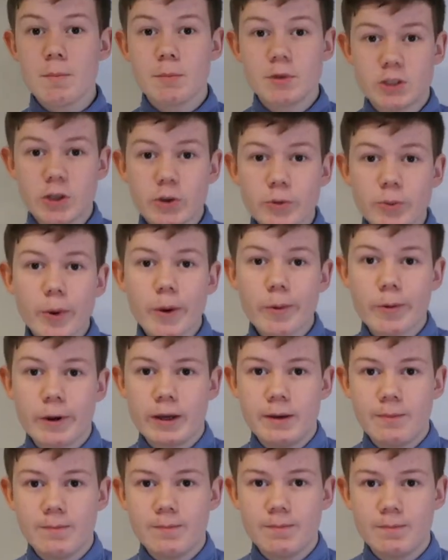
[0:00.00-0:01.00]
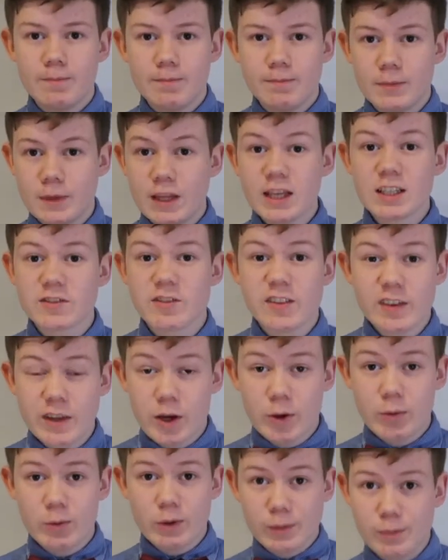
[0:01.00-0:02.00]
But don't worry, next
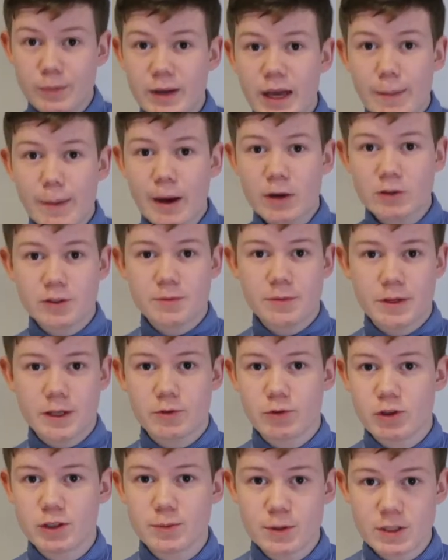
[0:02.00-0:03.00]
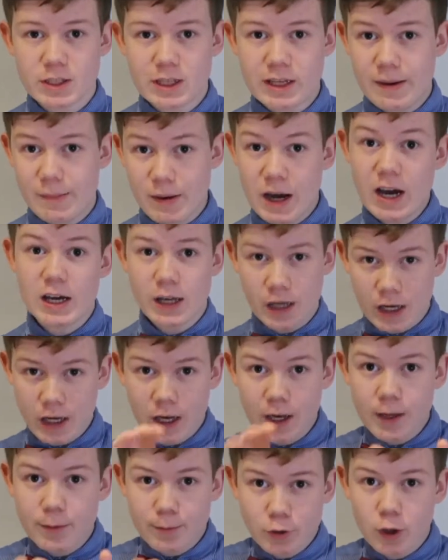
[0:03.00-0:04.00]
video will be about something Christmassy. I,
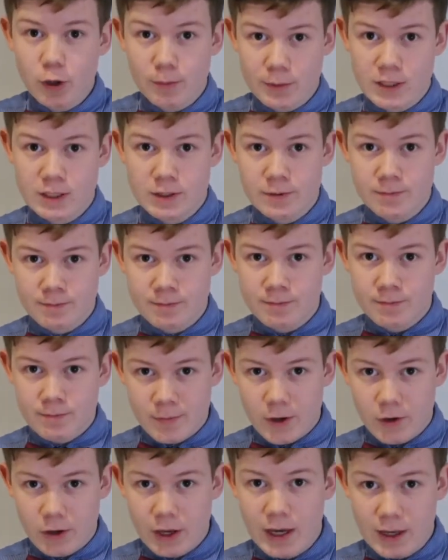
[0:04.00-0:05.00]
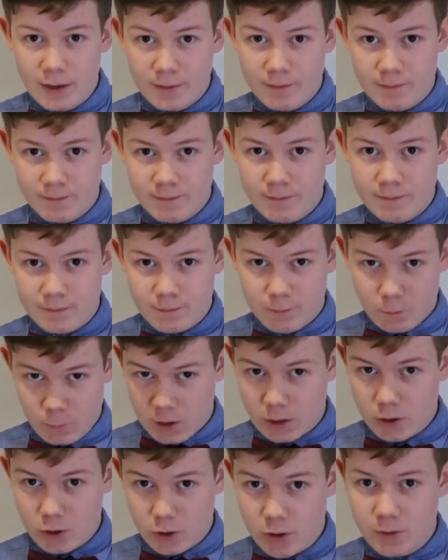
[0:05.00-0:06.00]
I, I promise. Okay?
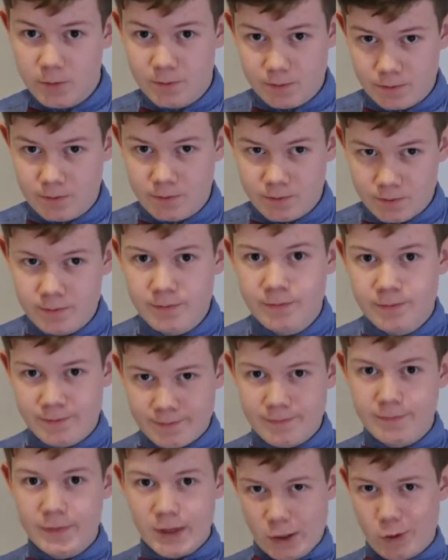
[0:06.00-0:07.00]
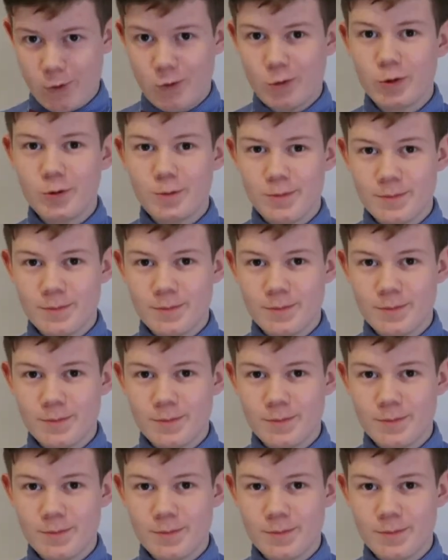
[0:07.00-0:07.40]
We good? Cool.